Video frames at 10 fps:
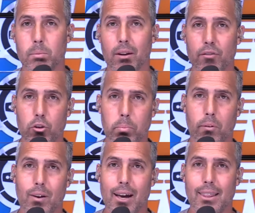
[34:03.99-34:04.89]
But if you
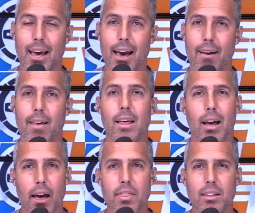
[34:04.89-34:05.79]
provide that,
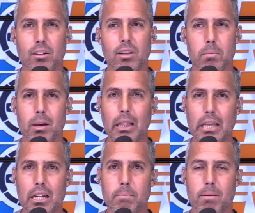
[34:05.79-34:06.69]
I think they're going to be a
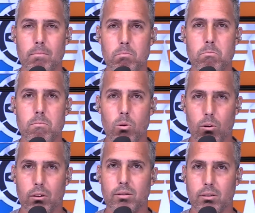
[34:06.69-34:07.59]
little bit
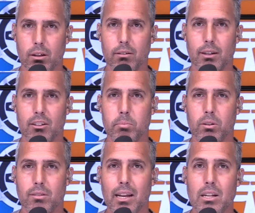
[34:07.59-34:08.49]
more serious,
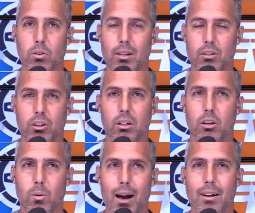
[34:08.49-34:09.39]
because they know that you're going to
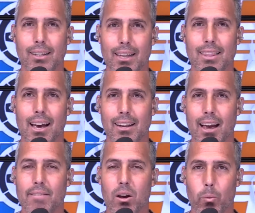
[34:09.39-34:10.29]
go out and get that and
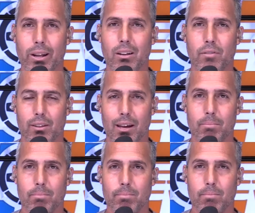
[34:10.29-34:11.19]
have that waiting for
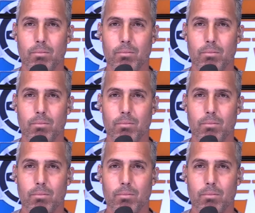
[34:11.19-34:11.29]
them.